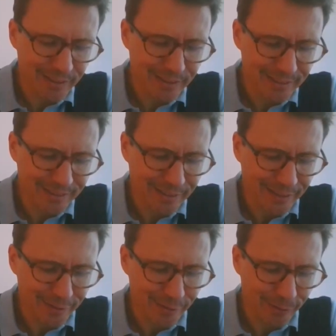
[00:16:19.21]
Uh,
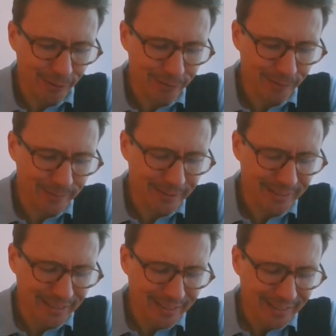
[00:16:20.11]
thanks a lot. I
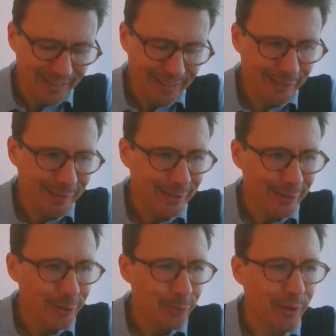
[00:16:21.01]
mean, uh,
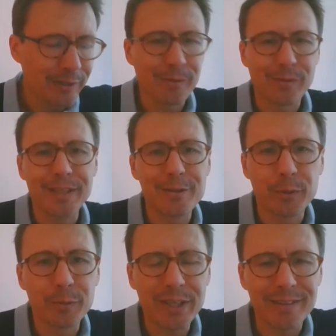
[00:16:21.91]
one of the things
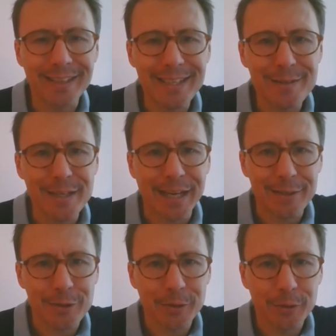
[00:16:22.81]
would be the easy
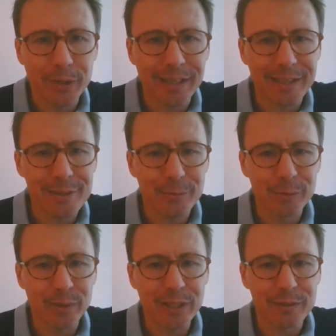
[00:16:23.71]
answer and the quick answer
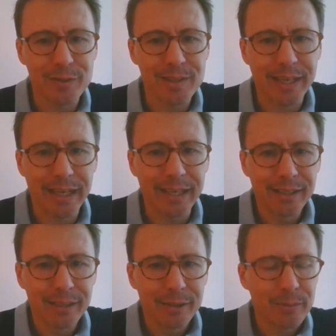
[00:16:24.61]
would be to say,
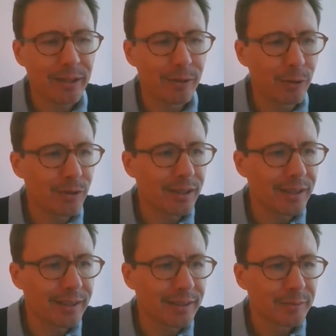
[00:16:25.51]
well, look,
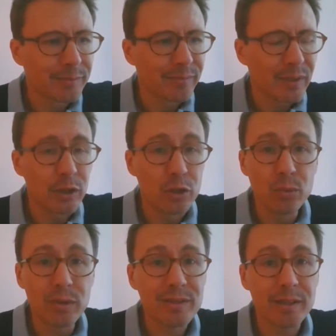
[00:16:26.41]
uh,
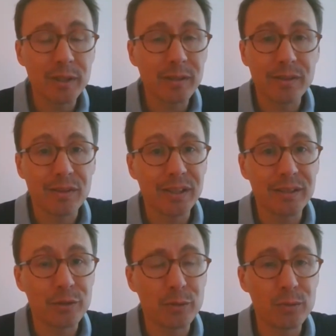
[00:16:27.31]
do a similar
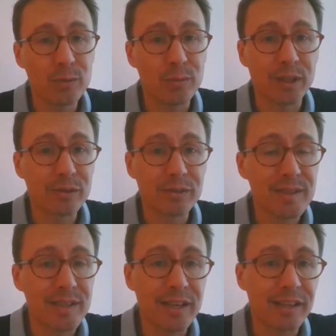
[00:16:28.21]
thing to what
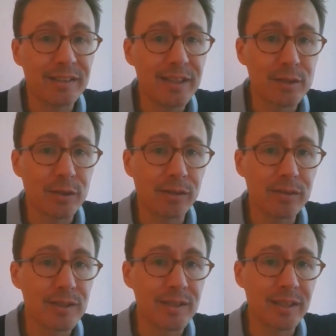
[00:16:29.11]
CRT
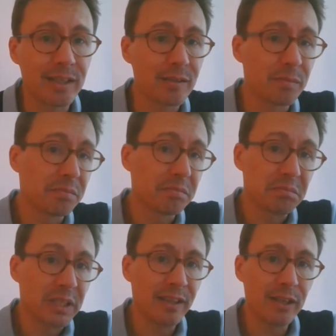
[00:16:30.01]
scholars did
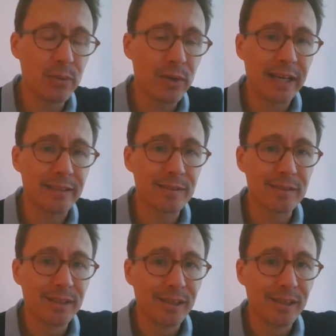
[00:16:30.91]
in the US